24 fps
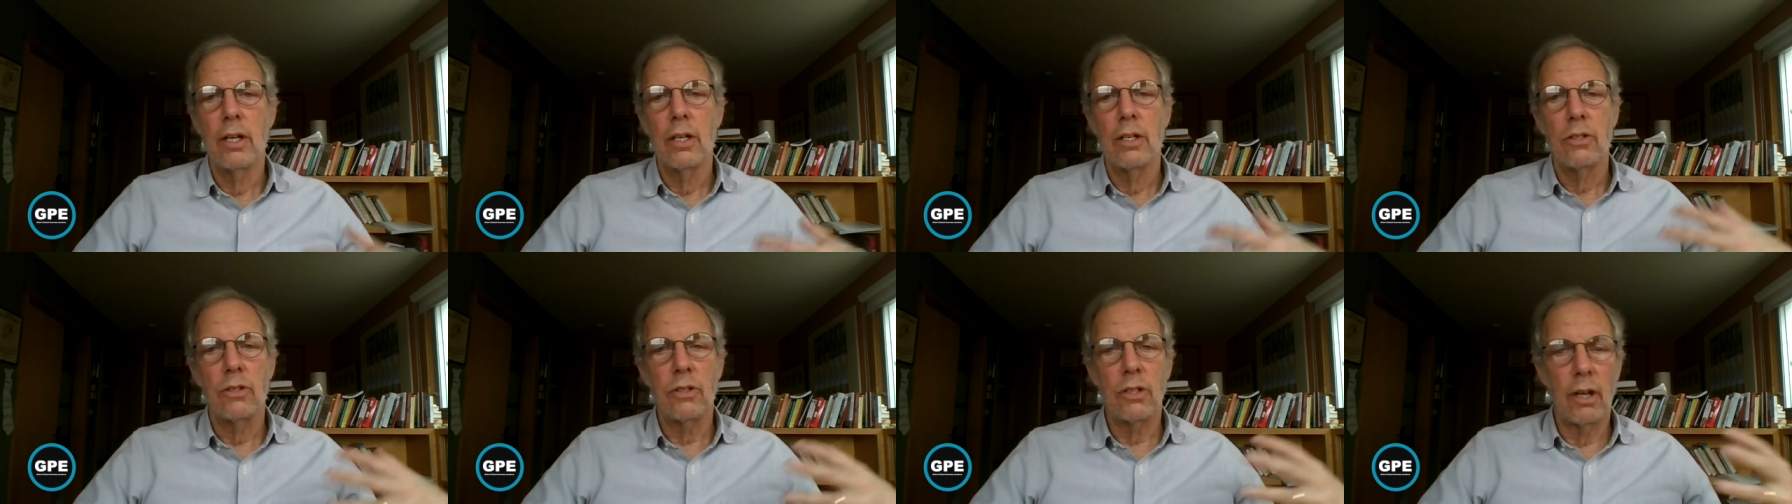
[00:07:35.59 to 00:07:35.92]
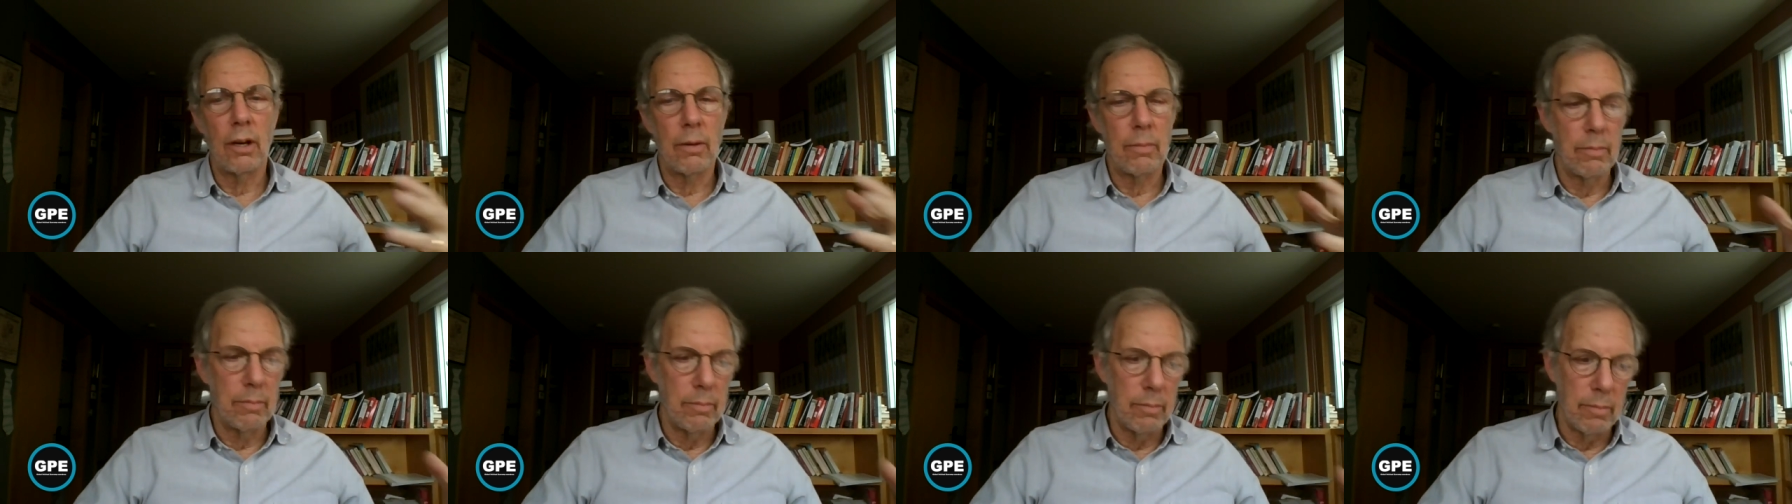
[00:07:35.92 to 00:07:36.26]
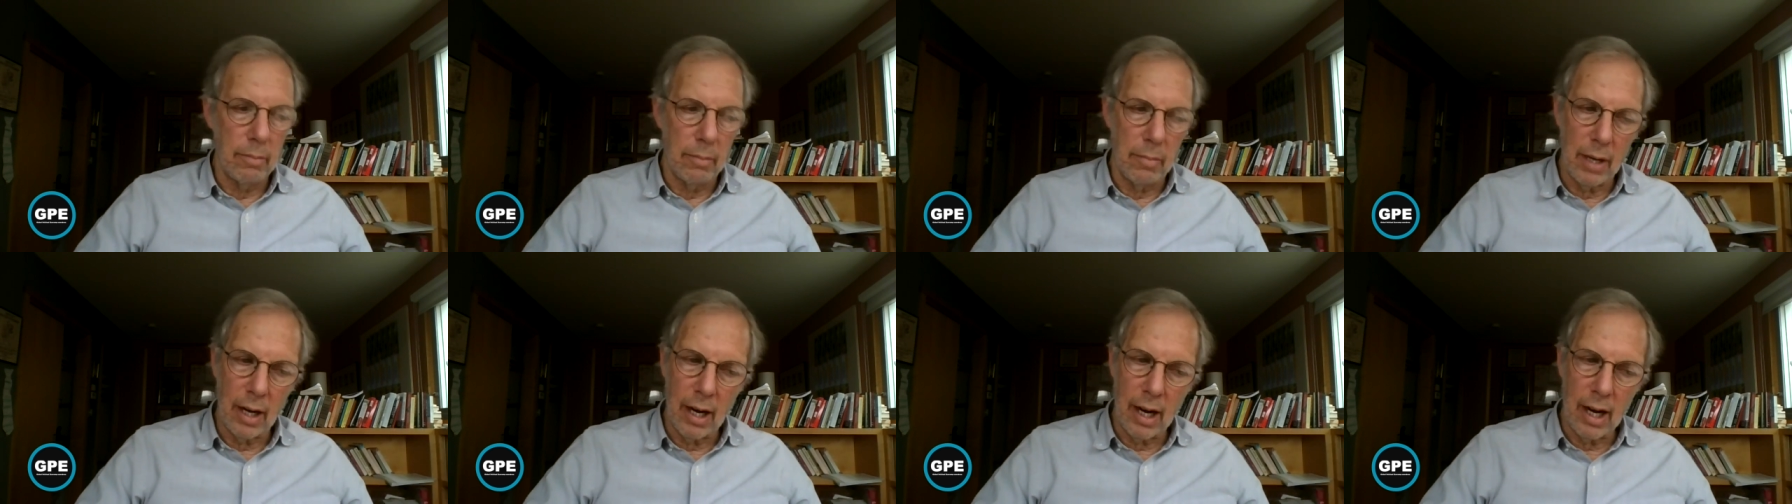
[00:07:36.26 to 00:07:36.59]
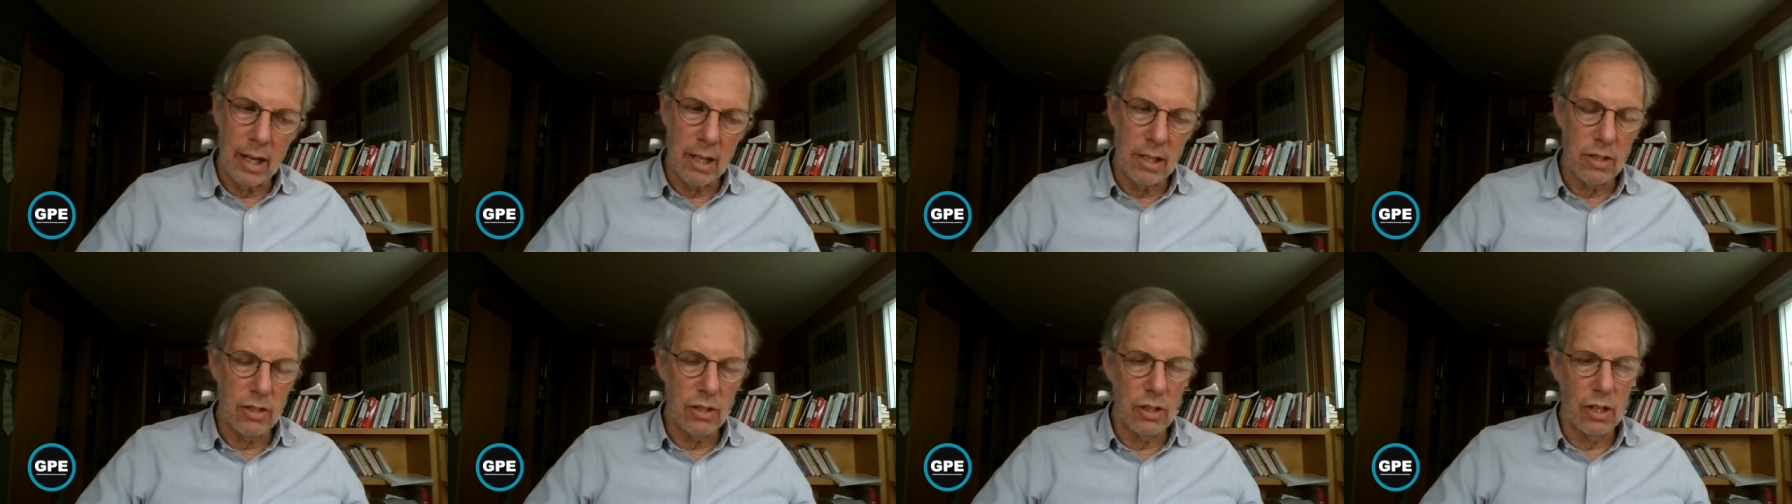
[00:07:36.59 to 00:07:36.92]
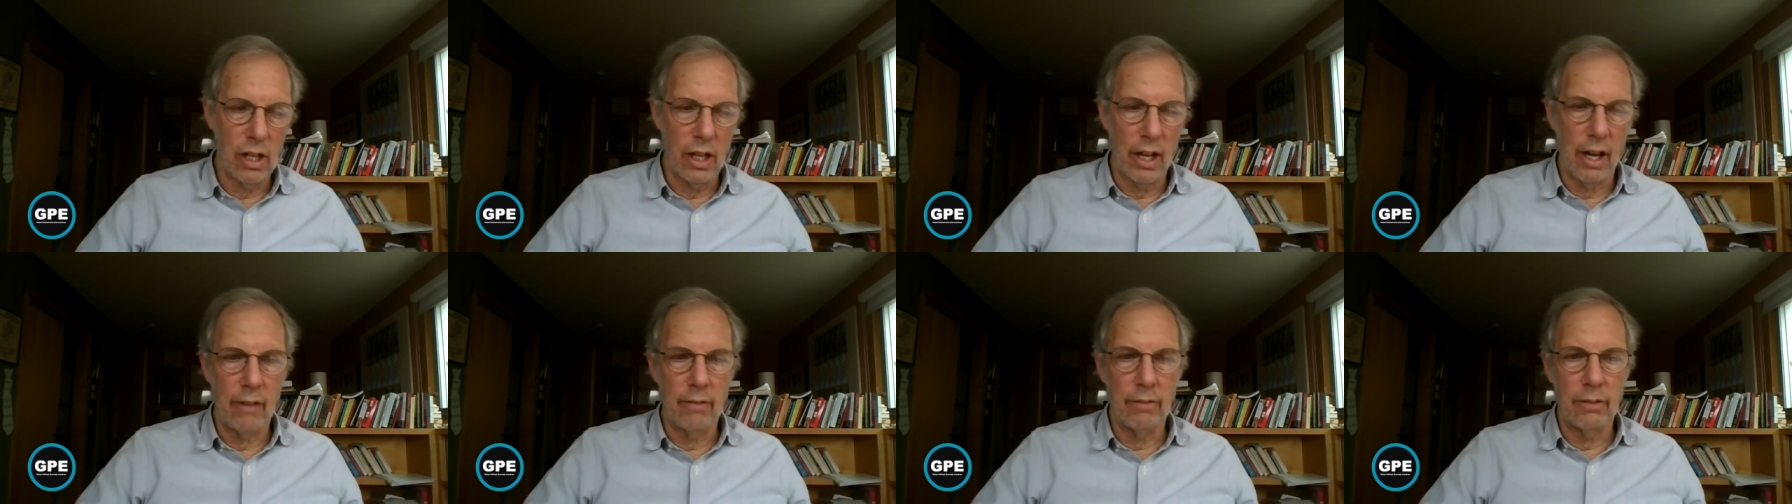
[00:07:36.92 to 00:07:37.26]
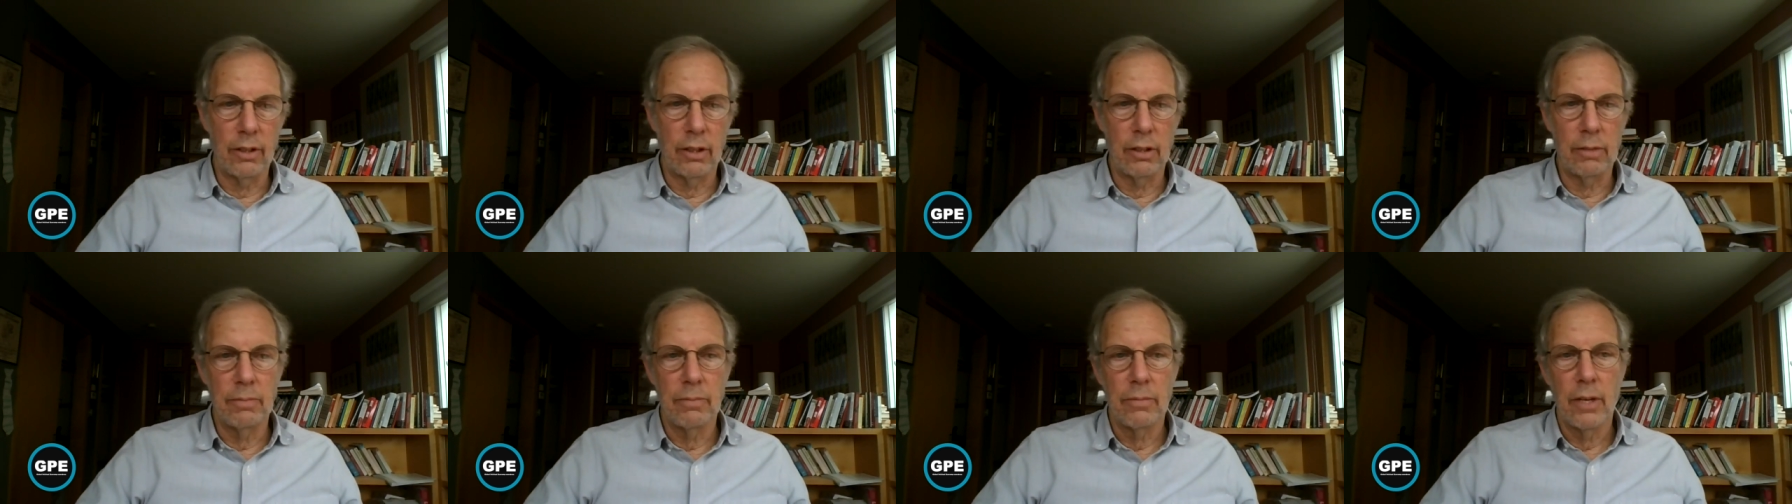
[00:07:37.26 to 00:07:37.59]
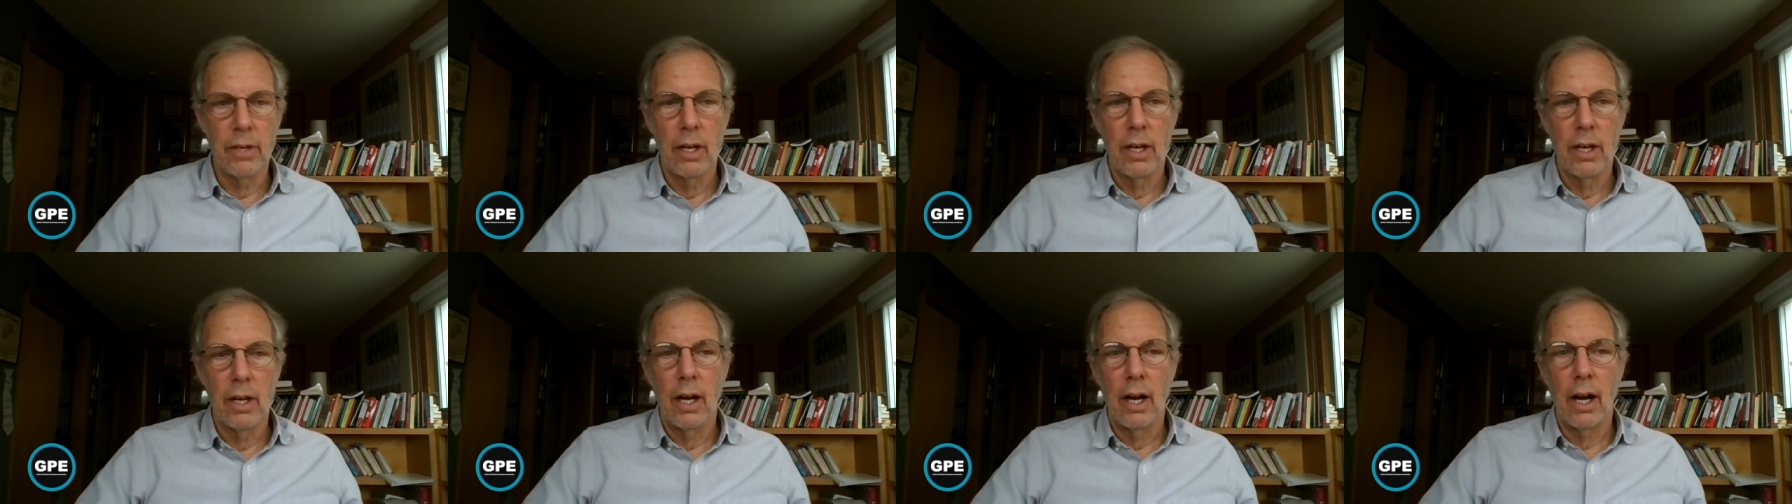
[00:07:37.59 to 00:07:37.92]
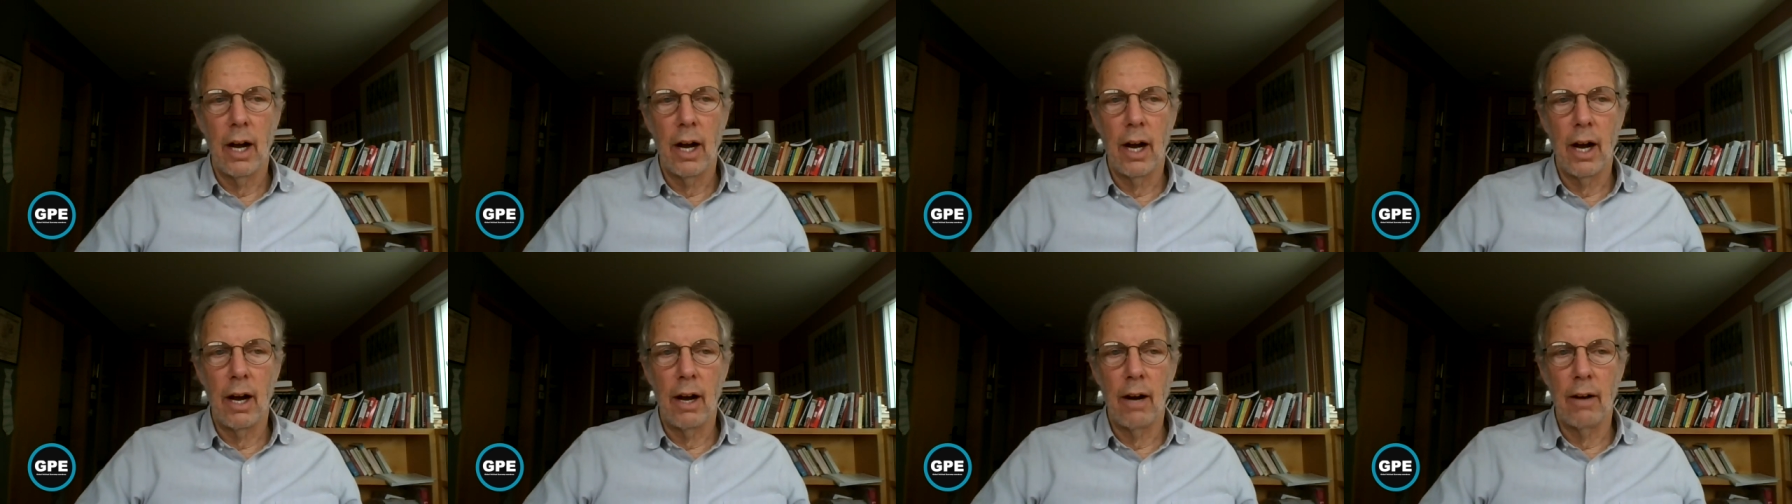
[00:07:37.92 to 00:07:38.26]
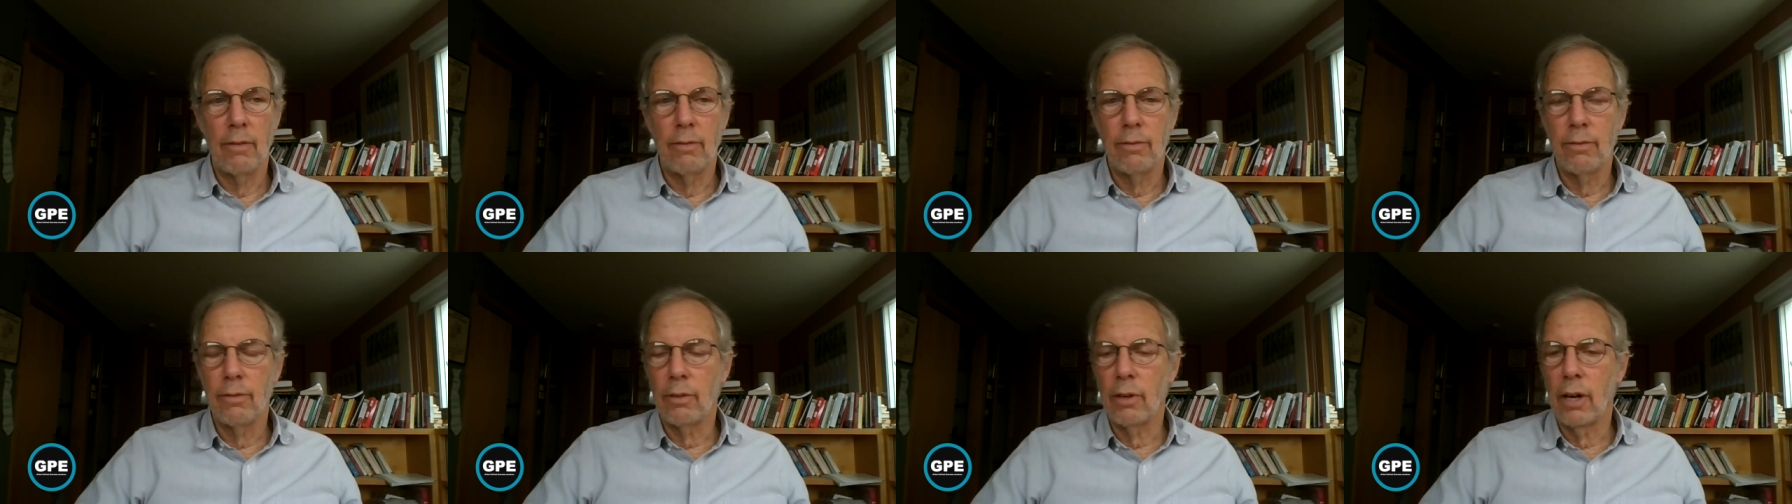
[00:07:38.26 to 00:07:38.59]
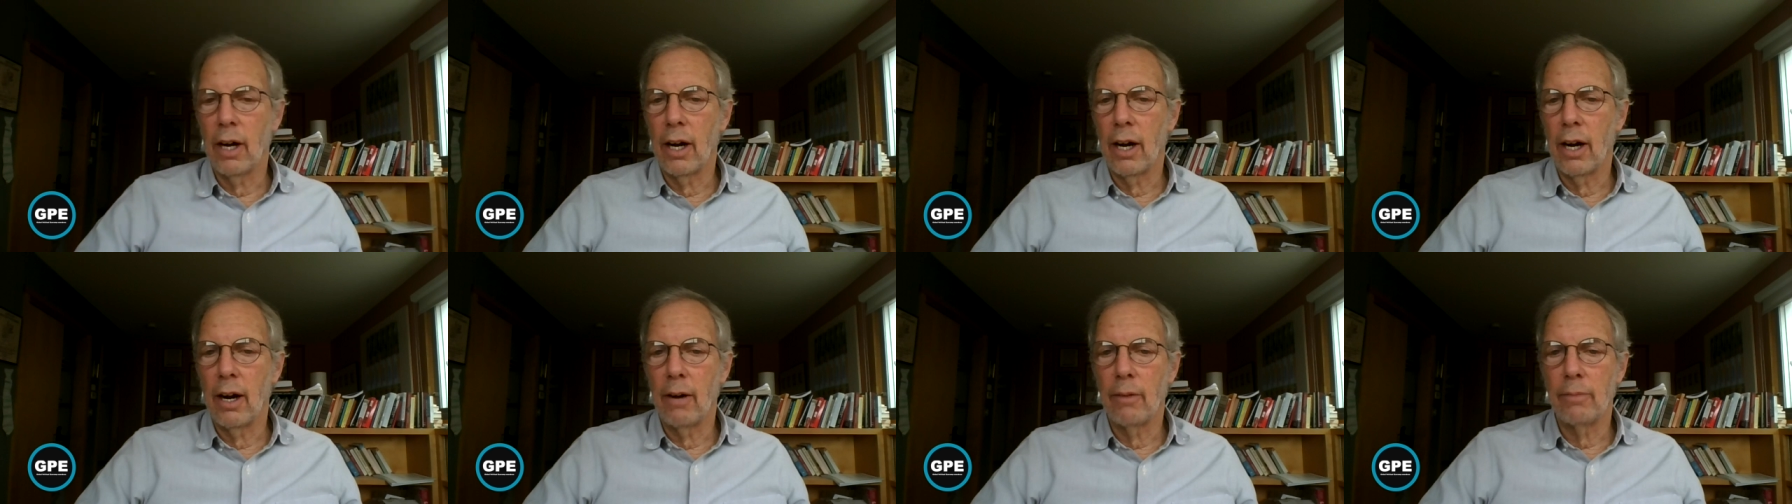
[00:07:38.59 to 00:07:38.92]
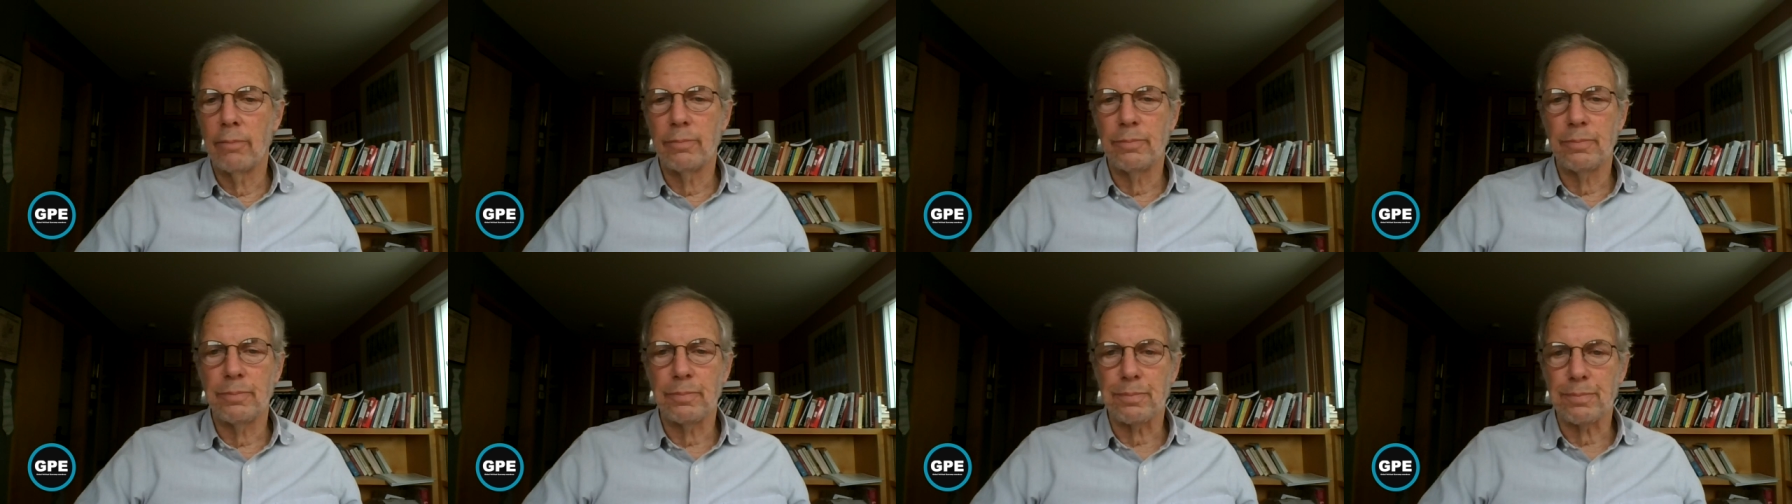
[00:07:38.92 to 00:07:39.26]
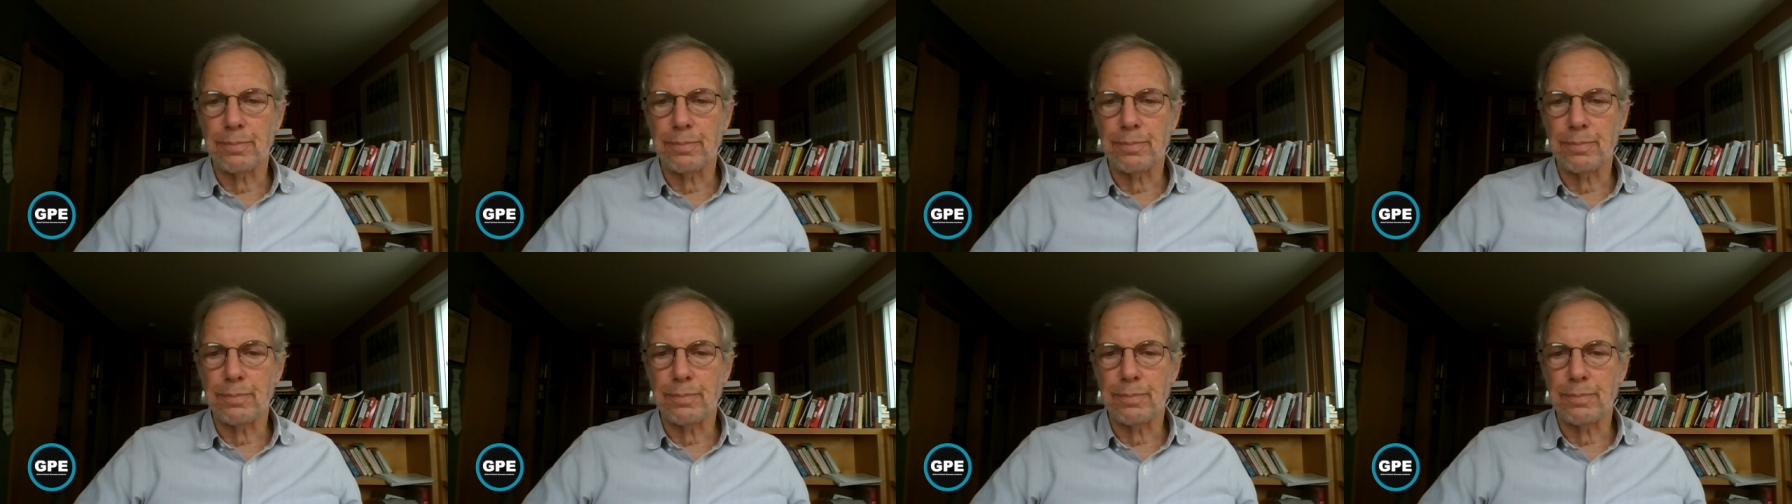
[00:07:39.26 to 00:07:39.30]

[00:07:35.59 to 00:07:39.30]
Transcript: some modest level of um,